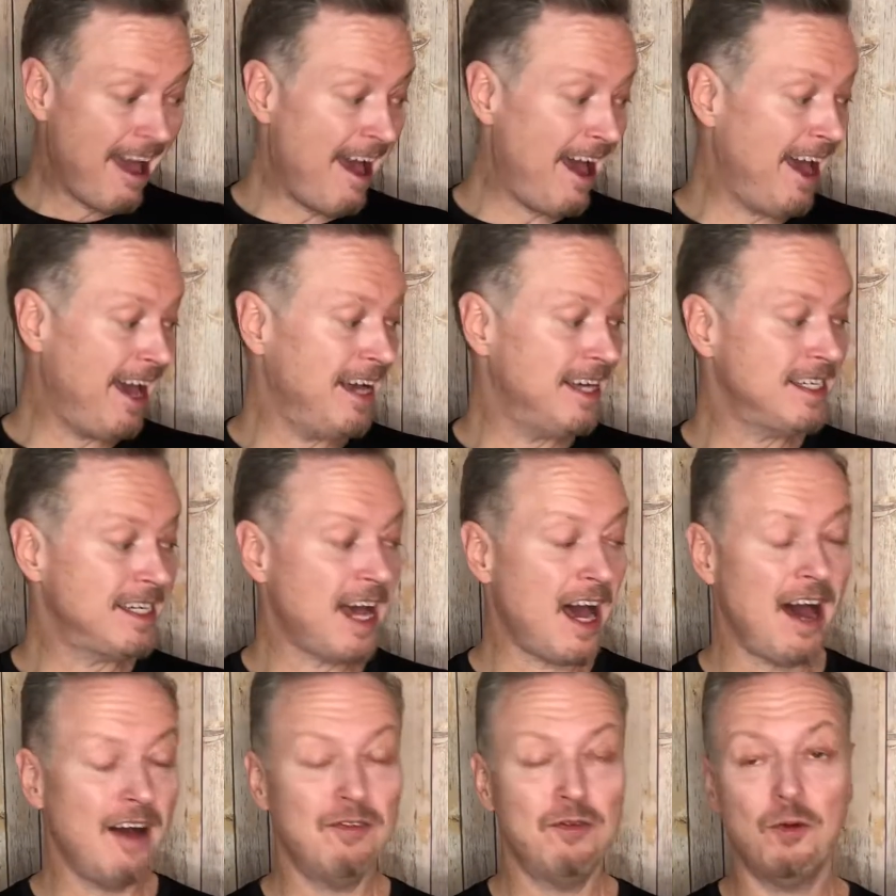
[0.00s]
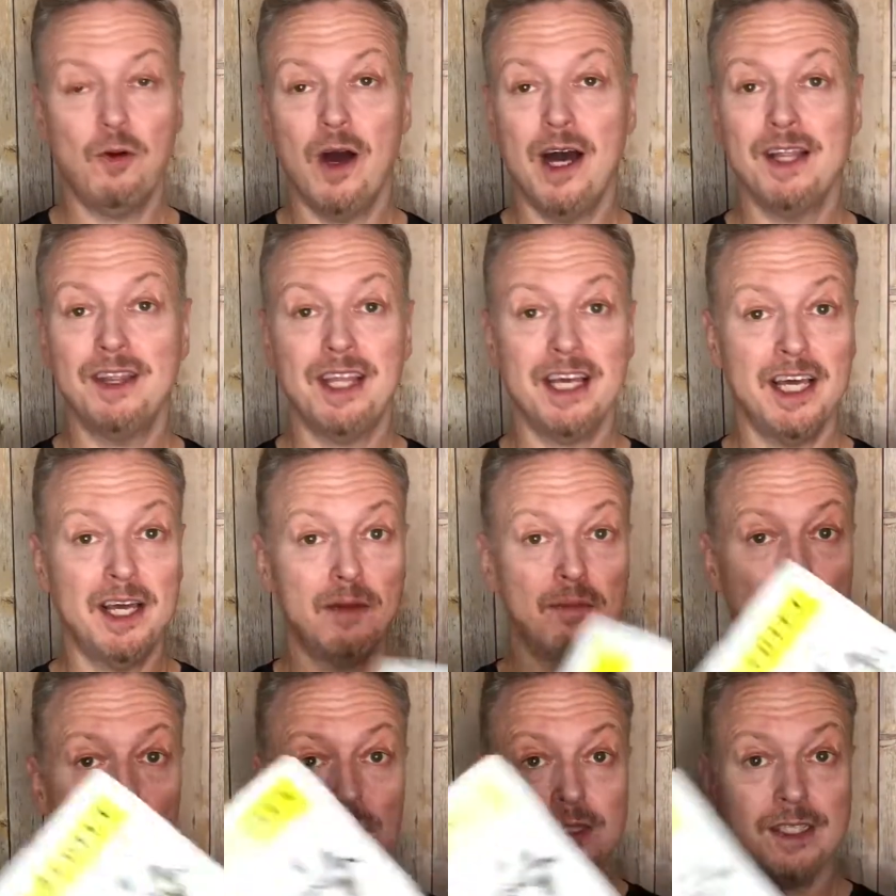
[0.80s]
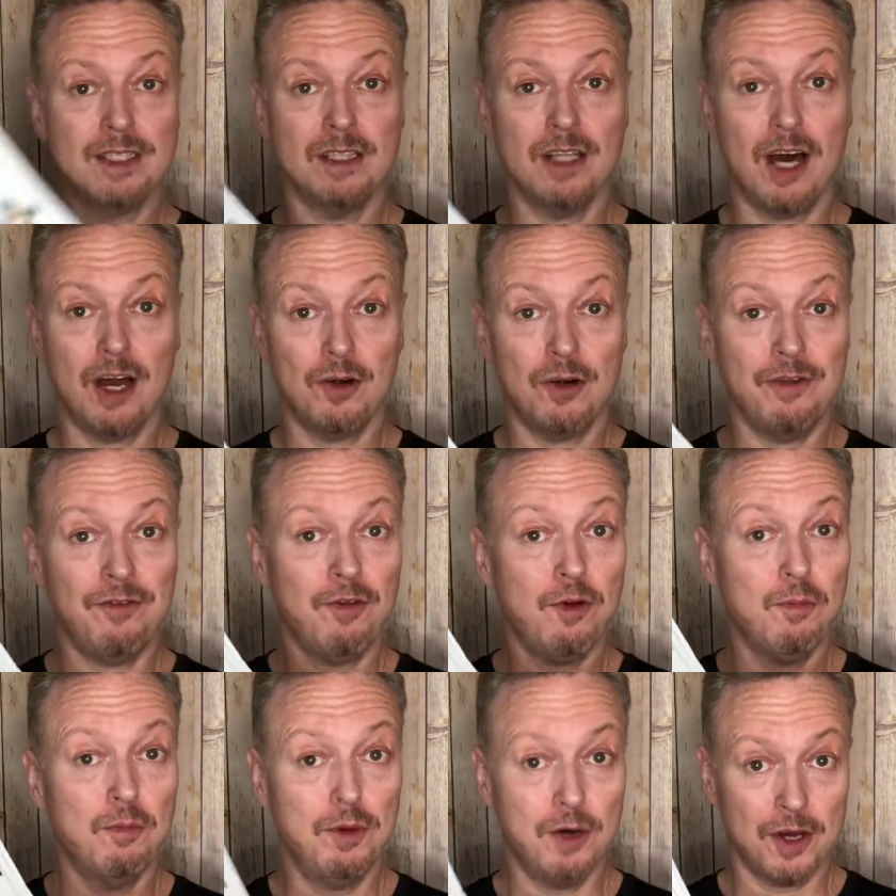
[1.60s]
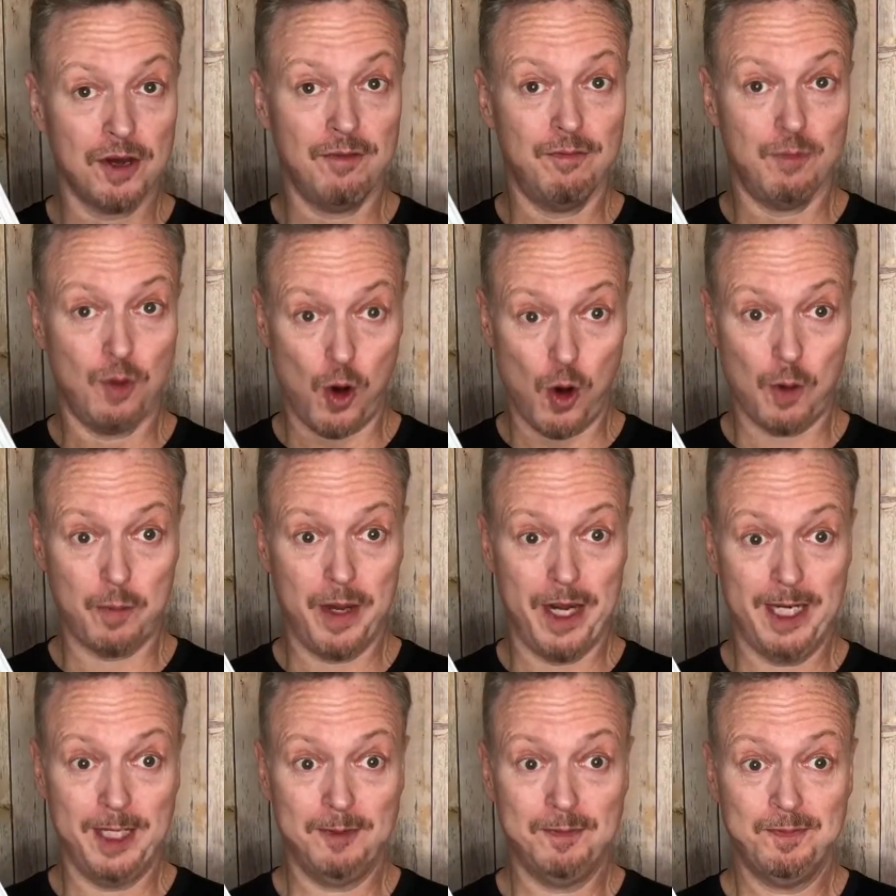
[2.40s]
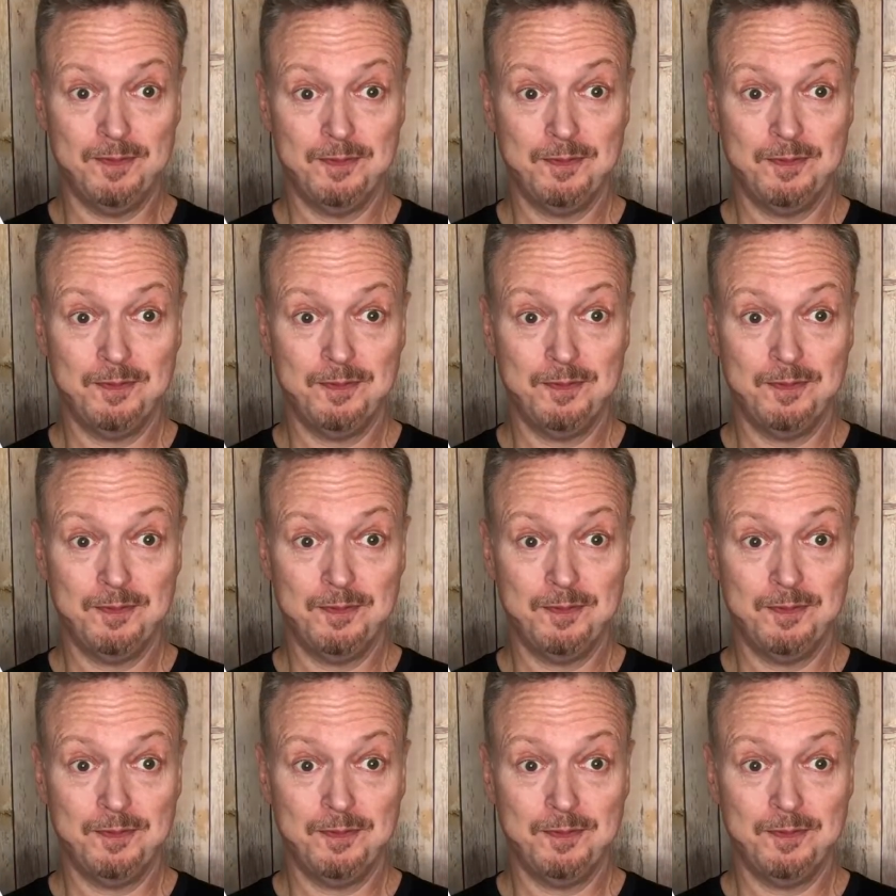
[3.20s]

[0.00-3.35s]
And I've won the in-person lottery for Book of Mormon.